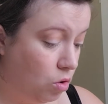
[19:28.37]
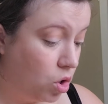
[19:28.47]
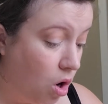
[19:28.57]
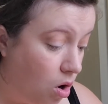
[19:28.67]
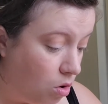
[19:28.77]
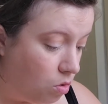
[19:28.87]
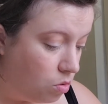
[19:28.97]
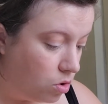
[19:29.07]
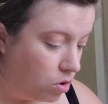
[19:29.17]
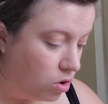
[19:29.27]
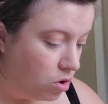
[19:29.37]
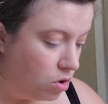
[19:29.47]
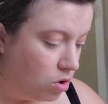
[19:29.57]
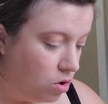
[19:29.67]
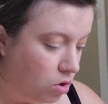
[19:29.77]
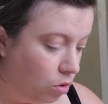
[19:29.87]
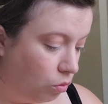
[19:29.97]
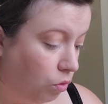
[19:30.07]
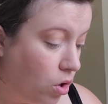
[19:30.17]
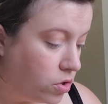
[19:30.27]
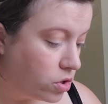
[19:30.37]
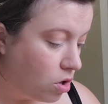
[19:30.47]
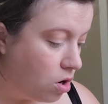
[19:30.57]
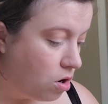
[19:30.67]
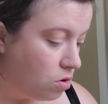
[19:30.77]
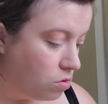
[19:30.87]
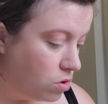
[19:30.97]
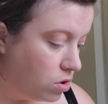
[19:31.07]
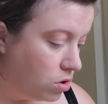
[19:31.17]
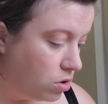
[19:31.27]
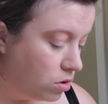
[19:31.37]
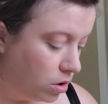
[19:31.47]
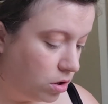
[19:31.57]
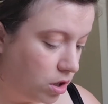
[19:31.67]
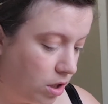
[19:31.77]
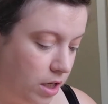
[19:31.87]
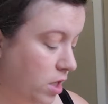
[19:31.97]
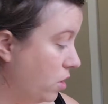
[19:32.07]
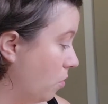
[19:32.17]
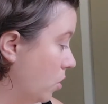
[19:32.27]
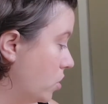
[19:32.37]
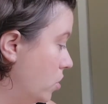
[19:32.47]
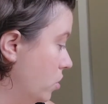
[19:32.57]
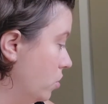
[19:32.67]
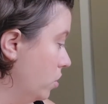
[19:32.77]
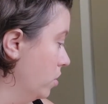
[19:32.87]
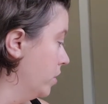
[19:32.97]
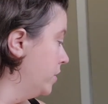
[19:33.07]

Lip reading: Or gold, or rose gold. Oh, I don't know what to do.